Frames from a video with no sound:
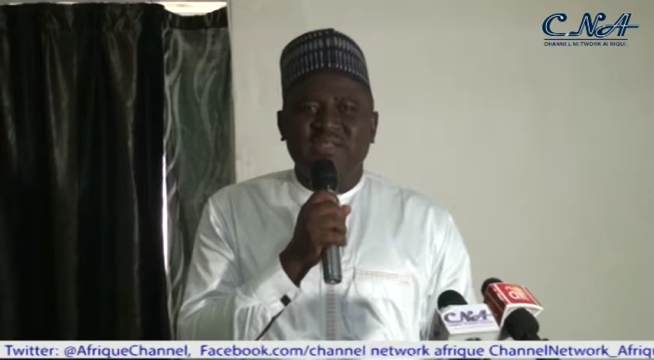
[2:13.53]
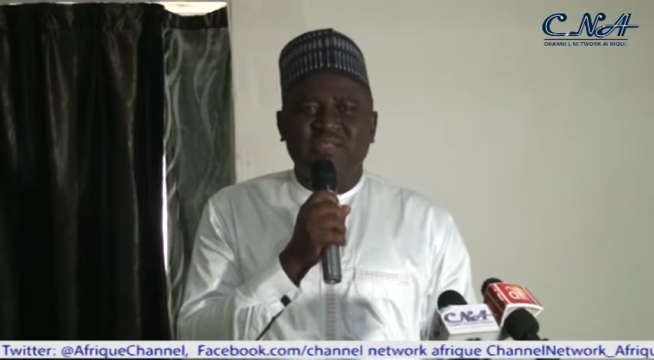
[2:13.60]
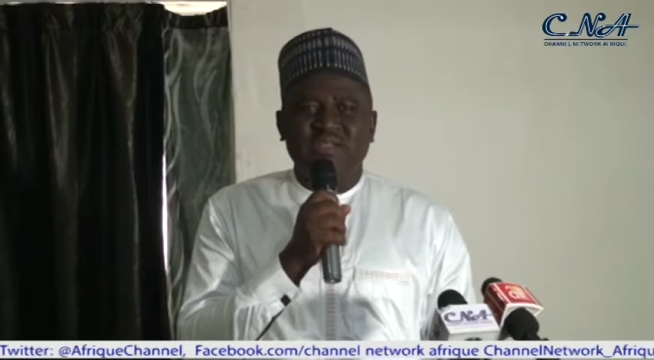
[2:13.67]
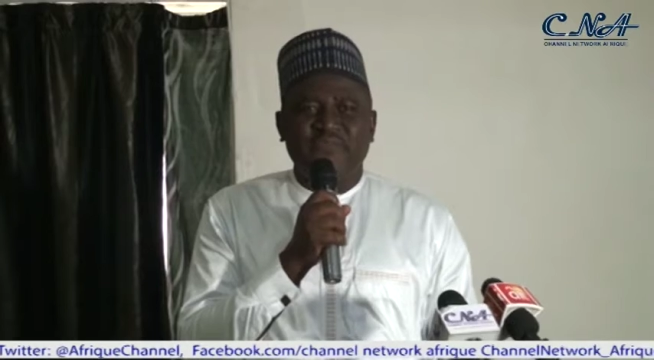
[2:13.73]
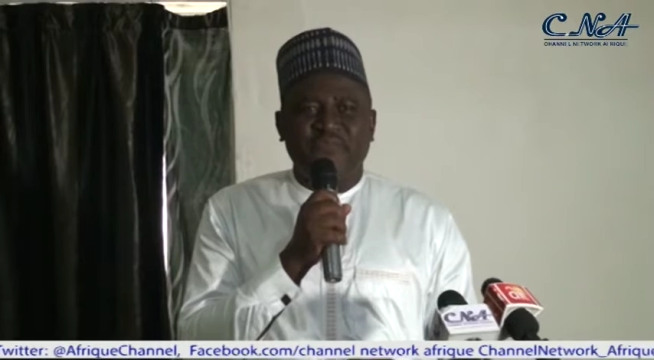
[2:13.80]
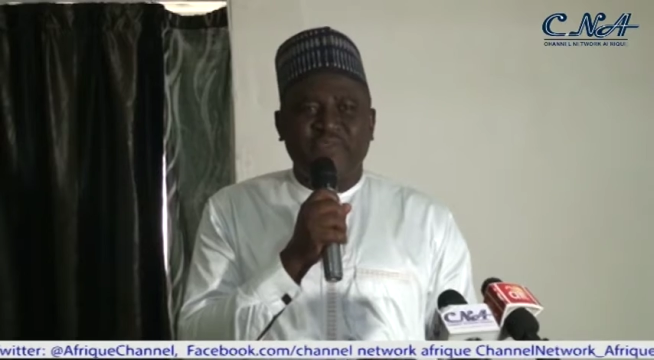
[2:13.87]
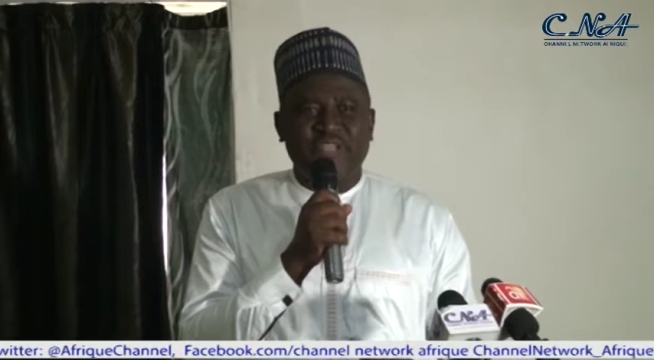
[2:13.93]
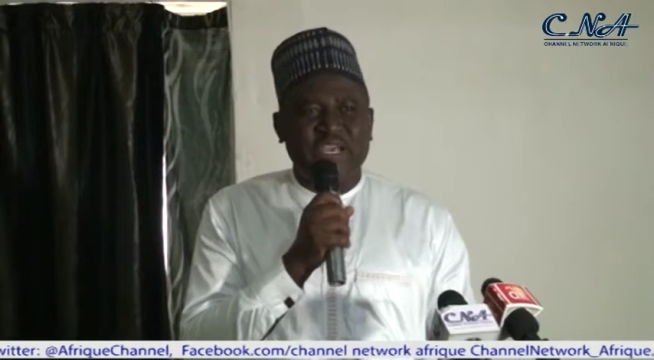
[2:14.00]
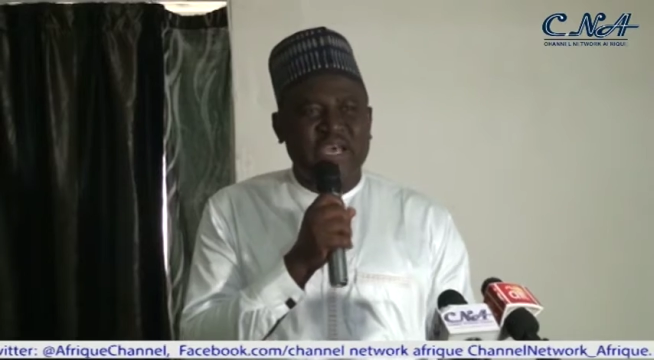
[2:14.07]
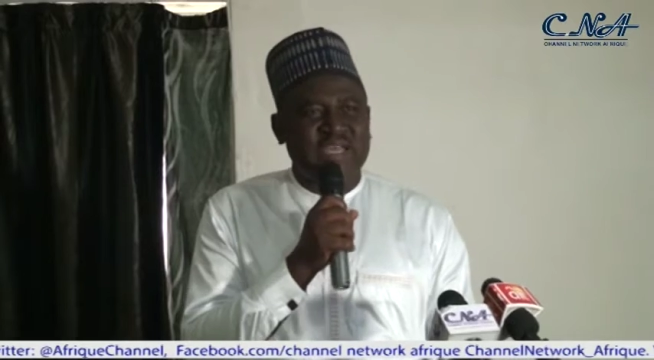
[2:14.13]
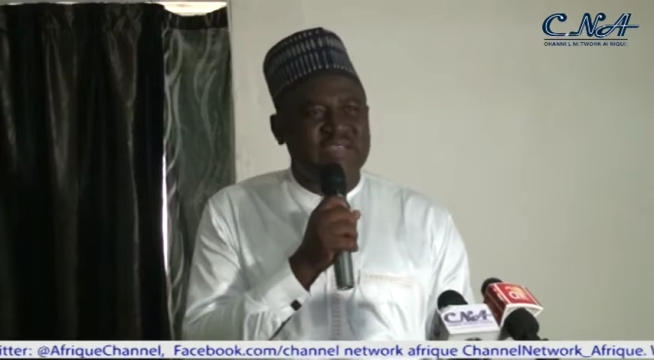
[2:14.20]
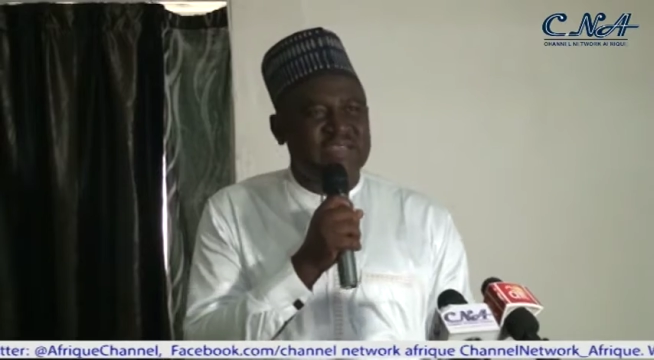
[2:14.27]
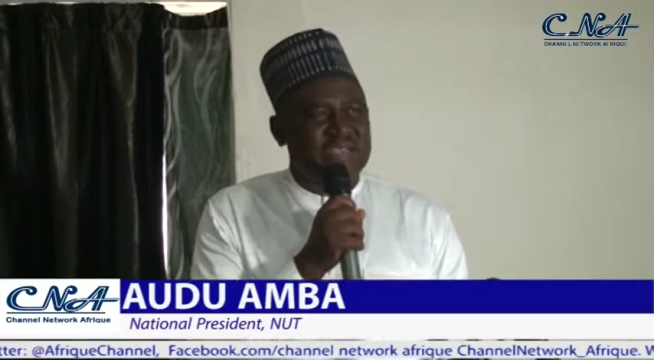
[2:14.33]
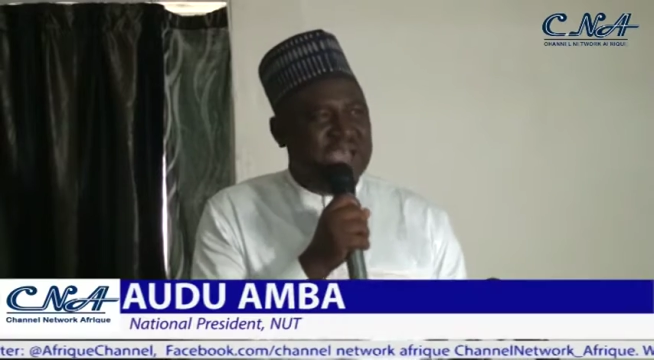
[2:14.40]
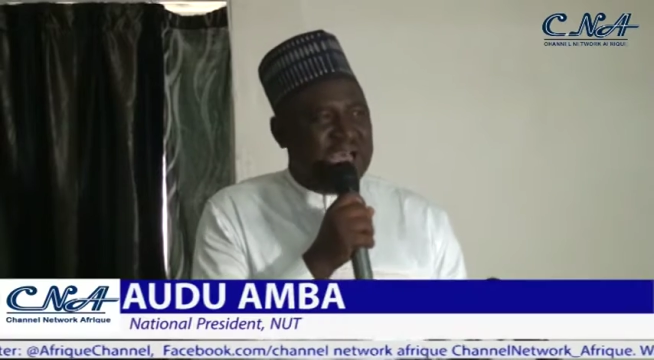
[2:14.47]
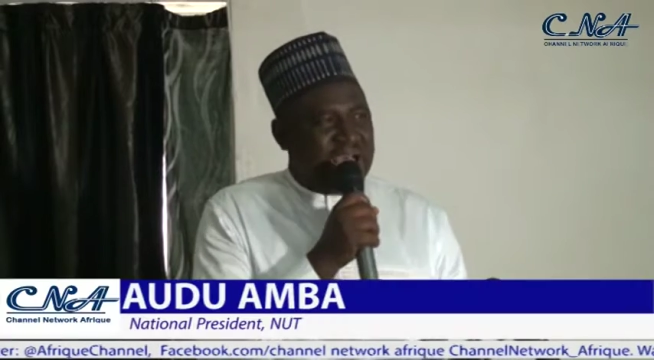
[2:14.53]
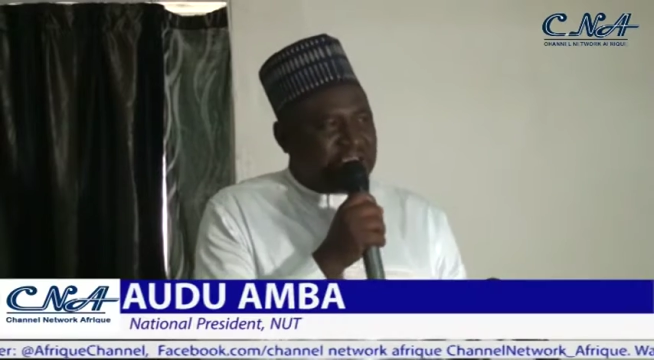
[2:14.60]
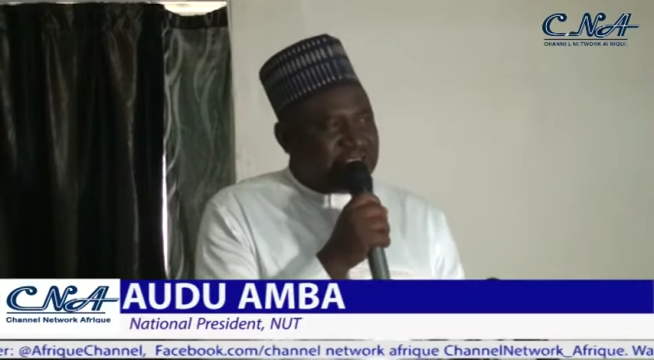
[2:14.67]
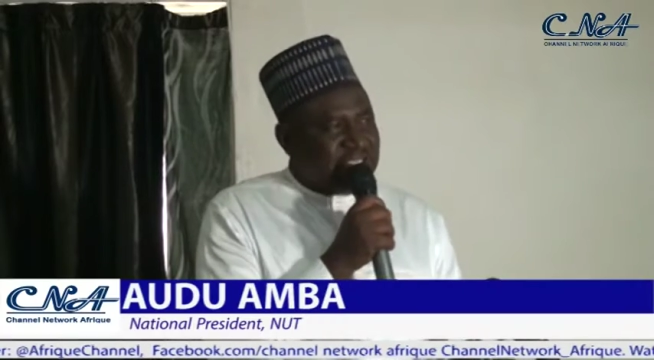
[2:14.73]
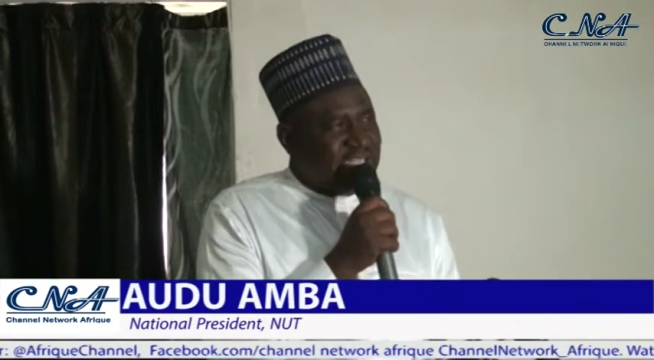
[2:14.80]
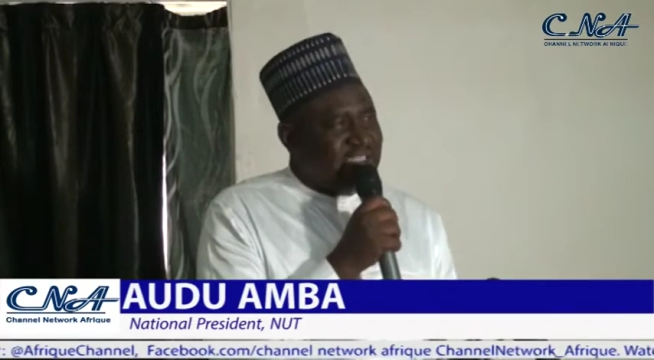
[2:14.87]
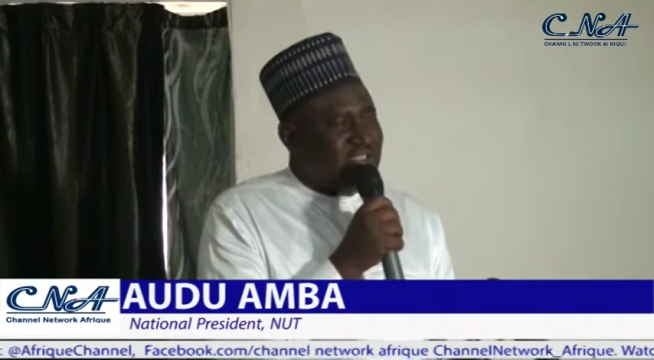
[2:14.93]
the free hand, the
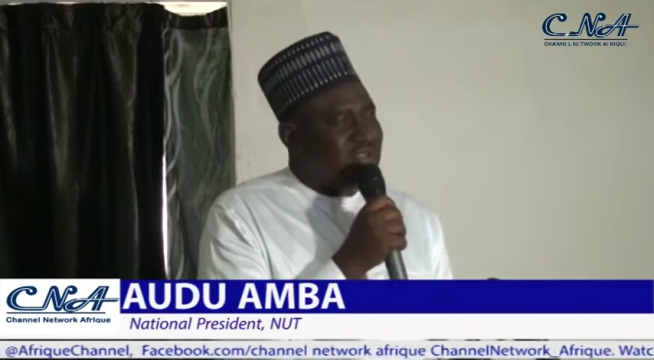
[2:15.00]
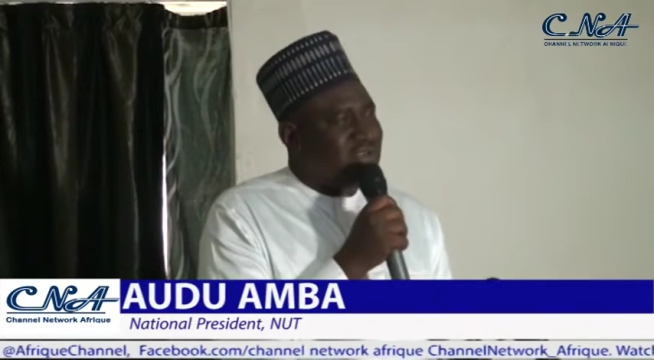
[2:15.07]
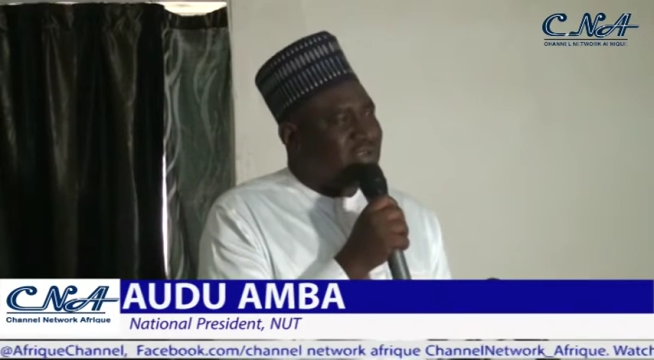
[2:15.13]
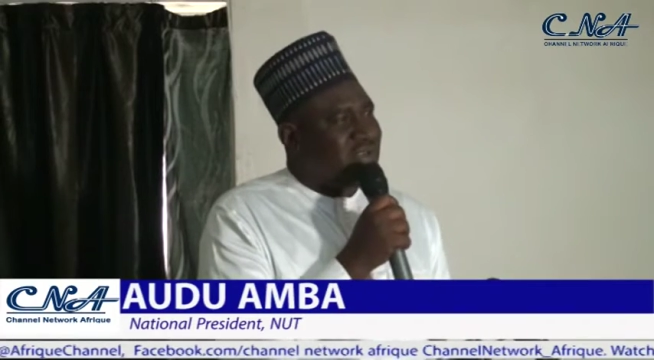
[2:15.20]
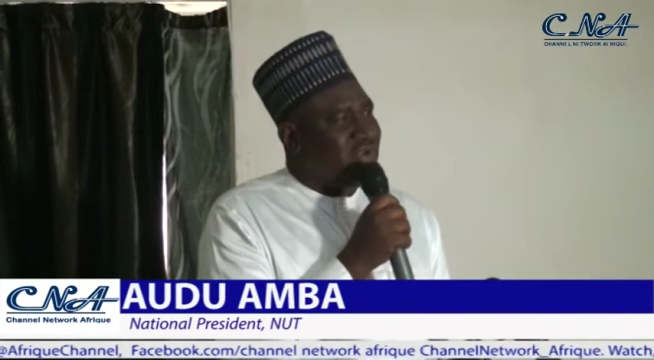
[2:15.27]
access